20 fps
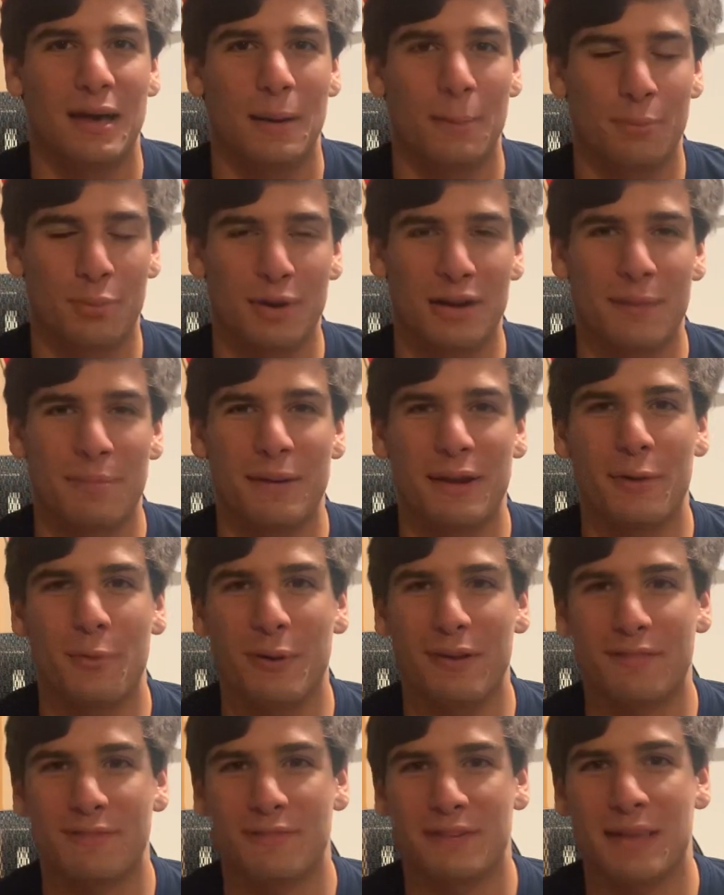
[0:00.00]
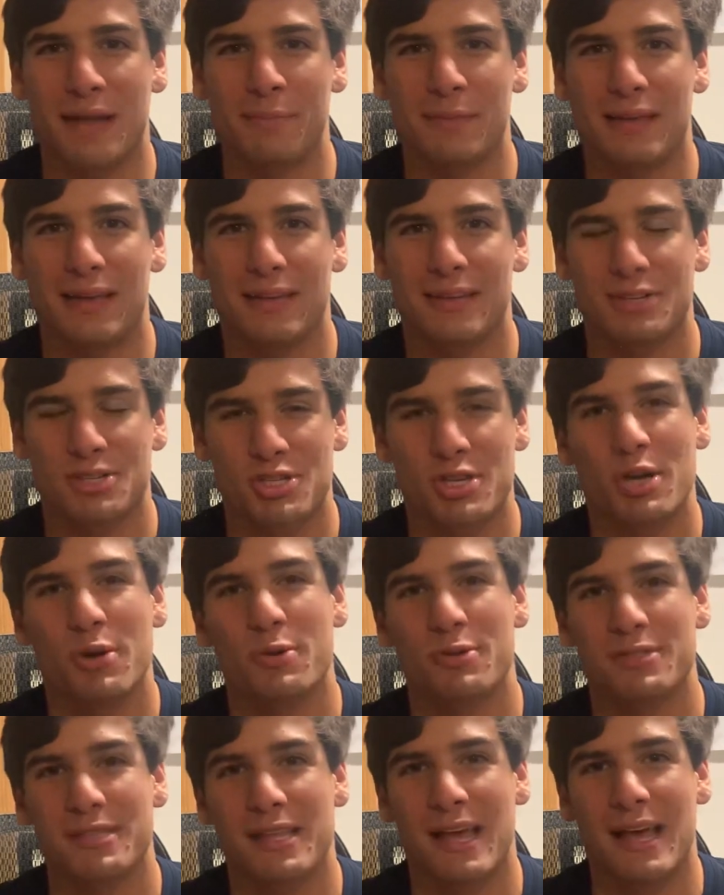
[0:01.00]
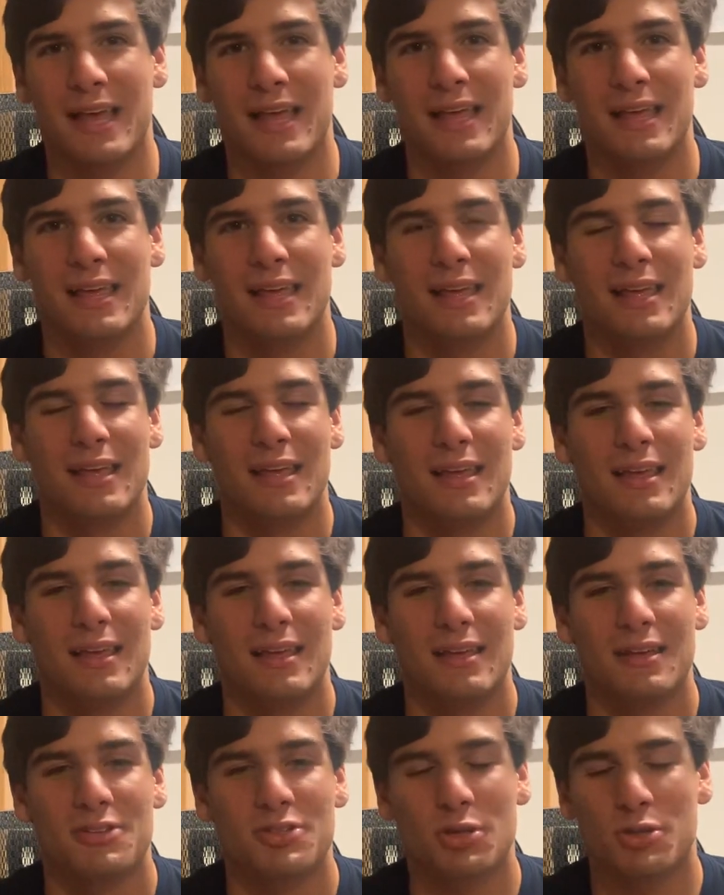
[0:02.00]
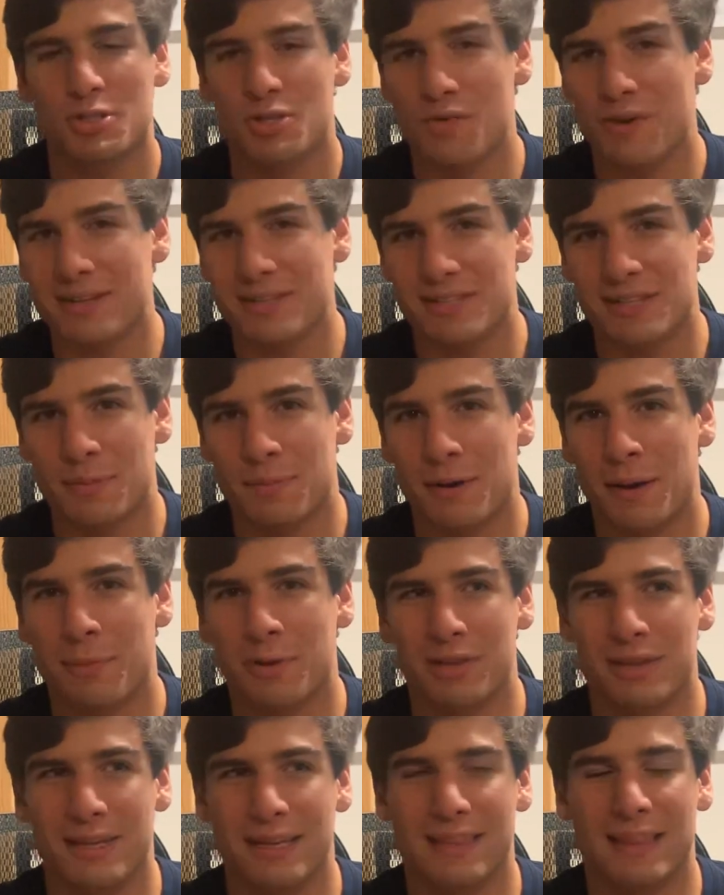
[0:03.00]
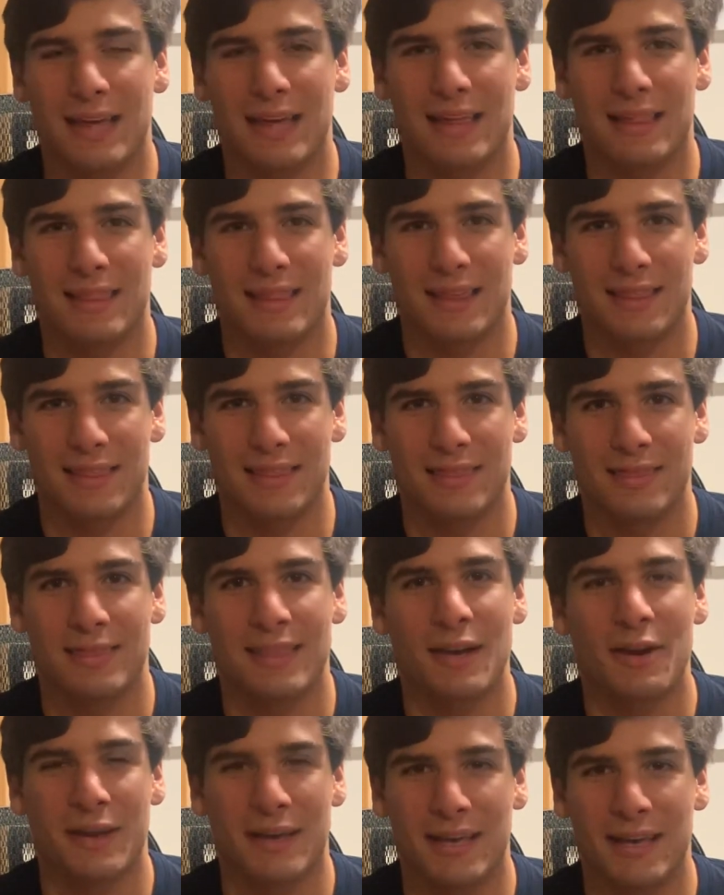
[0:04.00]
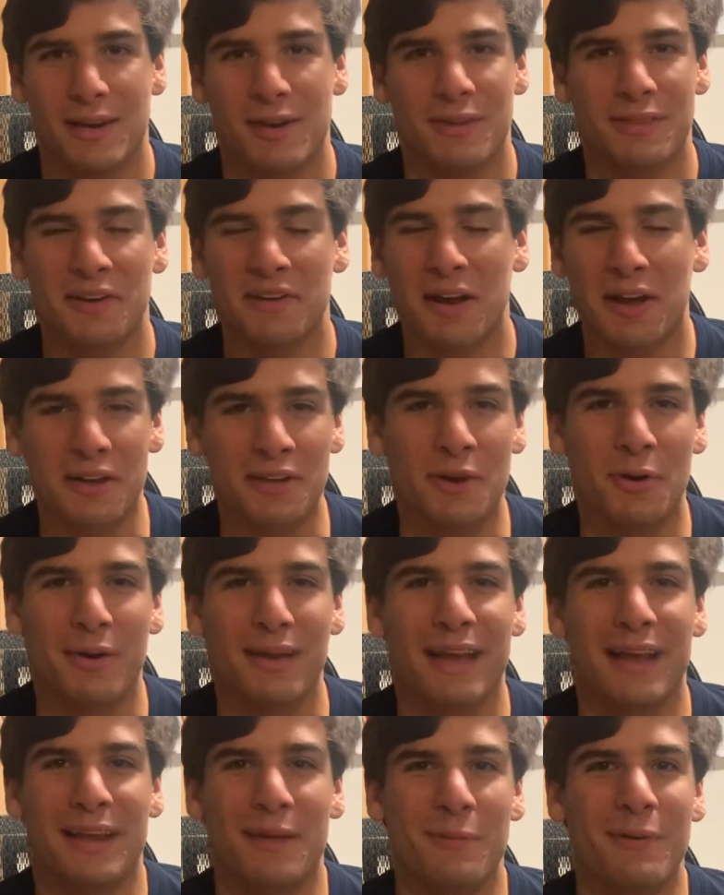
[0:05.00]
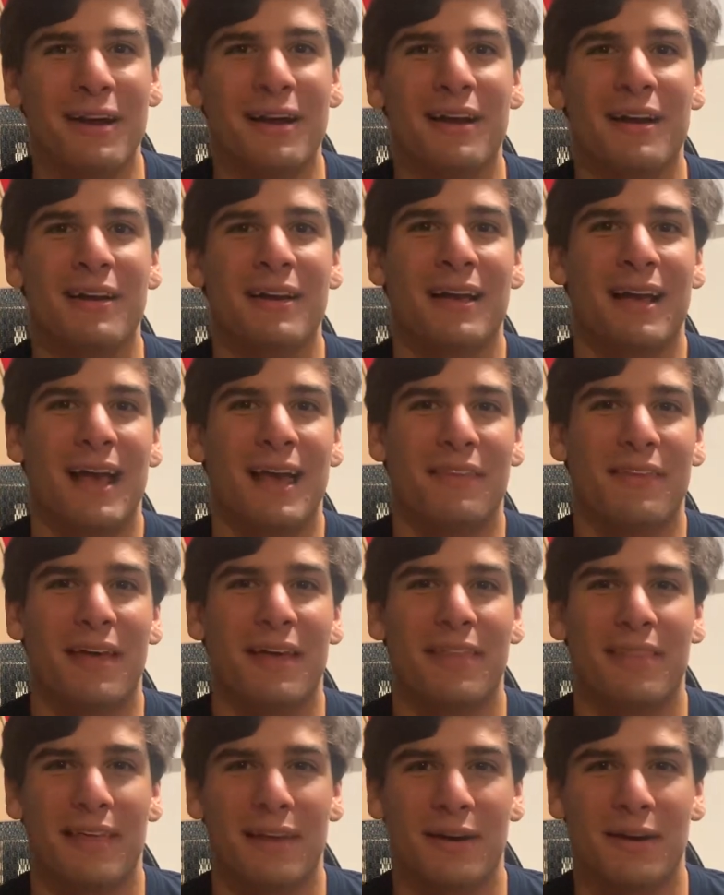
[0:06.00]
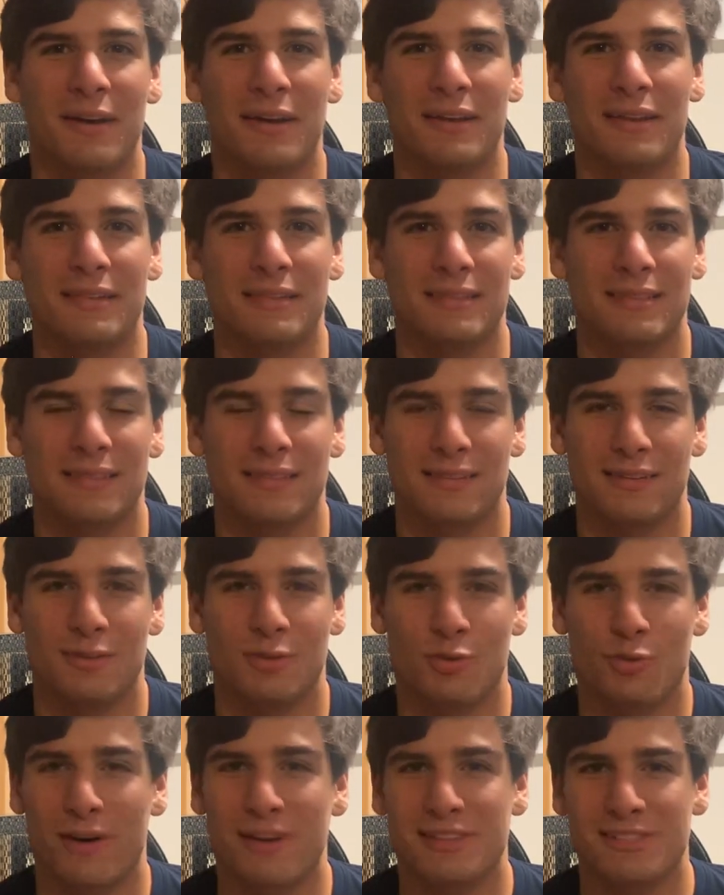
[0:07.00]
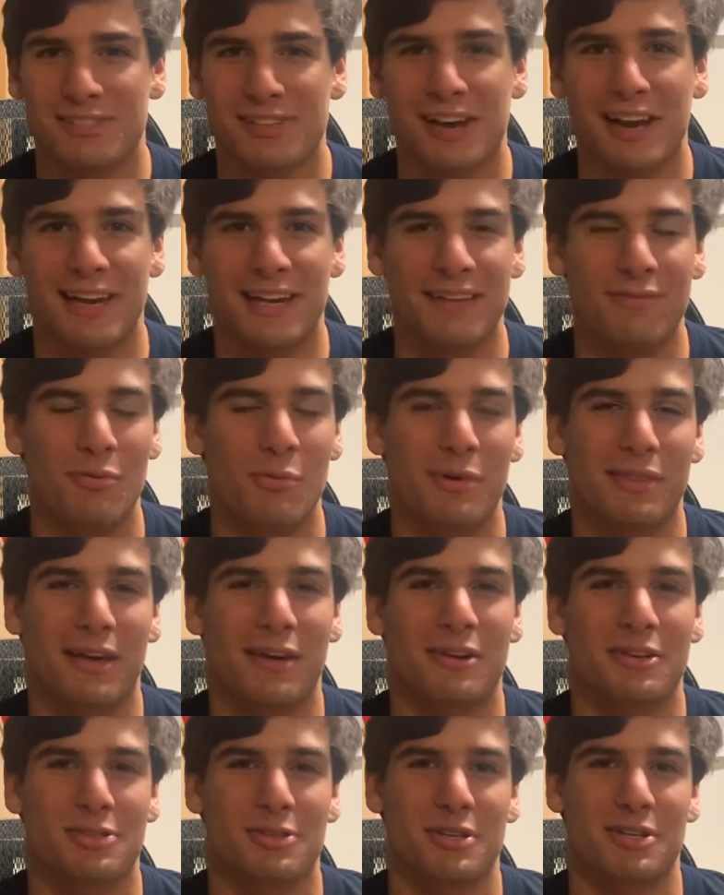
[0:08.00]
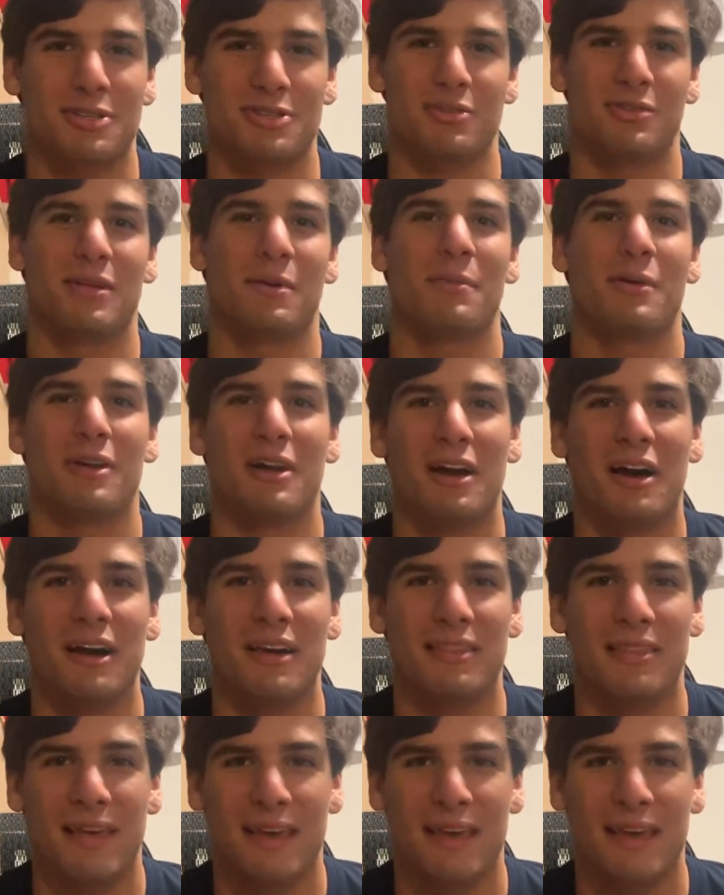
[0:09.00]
pretty big win for them that shows that shows the rest of the Premier League that that they're here and they're not going anywhere, and that they're a great side even without a traditional number nine.